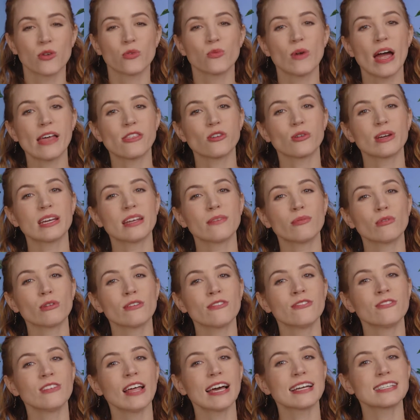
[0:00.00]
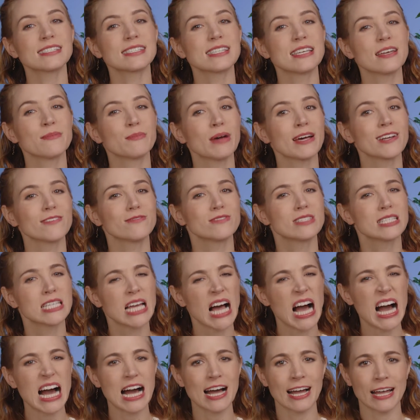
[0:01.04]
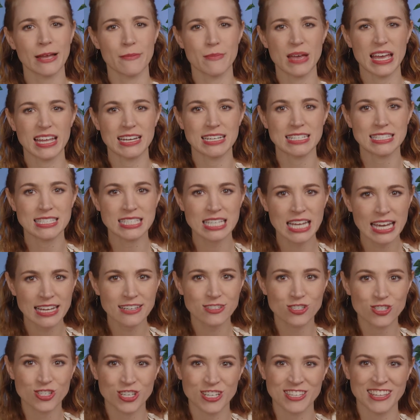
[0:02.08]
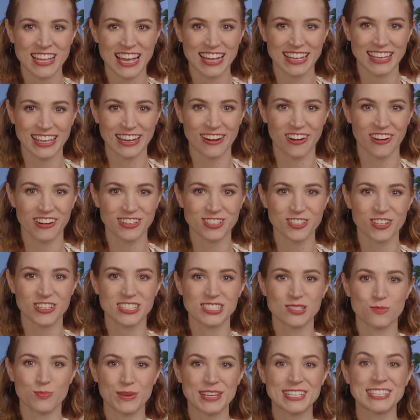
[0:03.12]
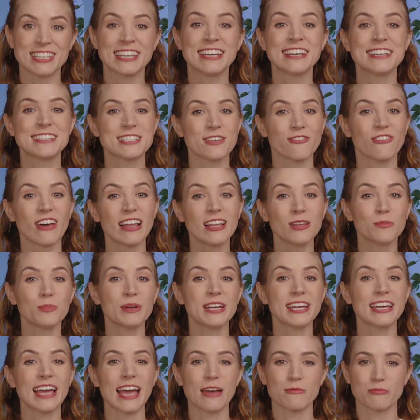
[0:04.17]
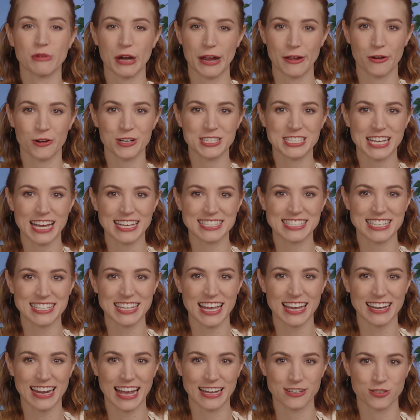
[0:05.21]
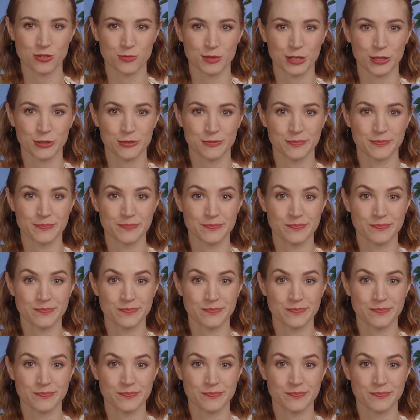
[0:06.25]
Rather, it reflects the amount of time and attention that character has spent developing and prioritizing that attribute.